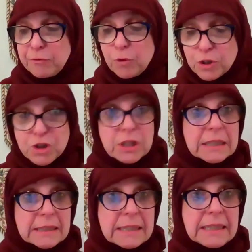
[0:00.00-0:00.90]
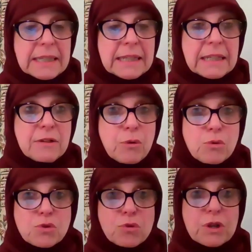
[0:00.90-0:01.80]
Fortunately, in
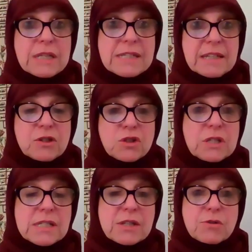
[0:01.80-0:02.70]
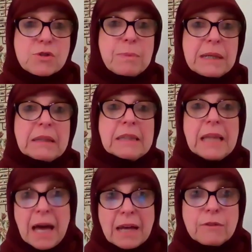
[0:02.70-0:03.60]
those organizations, there's been
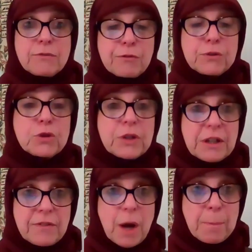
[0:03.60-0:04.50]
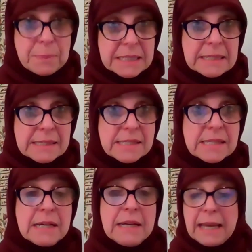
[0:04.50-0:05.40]
a flurry of
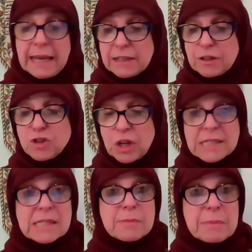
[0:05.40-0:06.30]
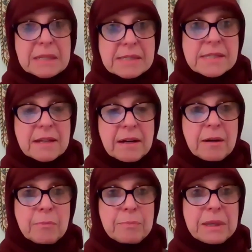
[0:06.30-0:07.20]
updates and adjustments
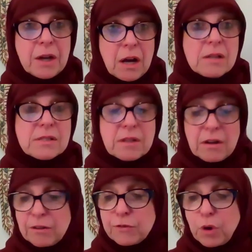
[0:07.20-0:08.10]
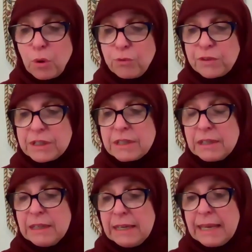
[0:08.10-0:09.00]
because of COVID
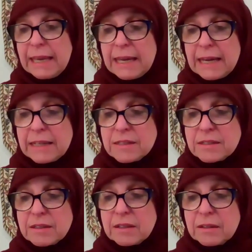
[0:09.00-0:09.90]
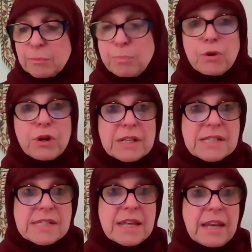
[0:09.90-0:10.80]
and the
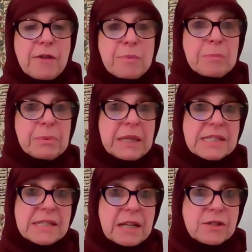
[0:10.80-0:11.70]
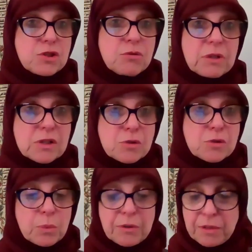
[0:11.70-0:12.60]
burdens that have been placed on students
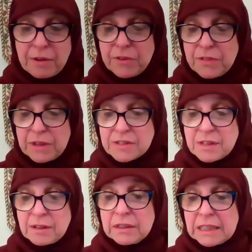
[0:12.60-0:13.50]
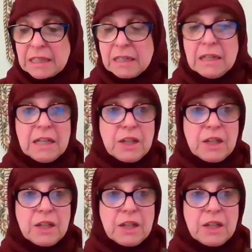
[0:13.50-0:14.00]
with everything suddenly,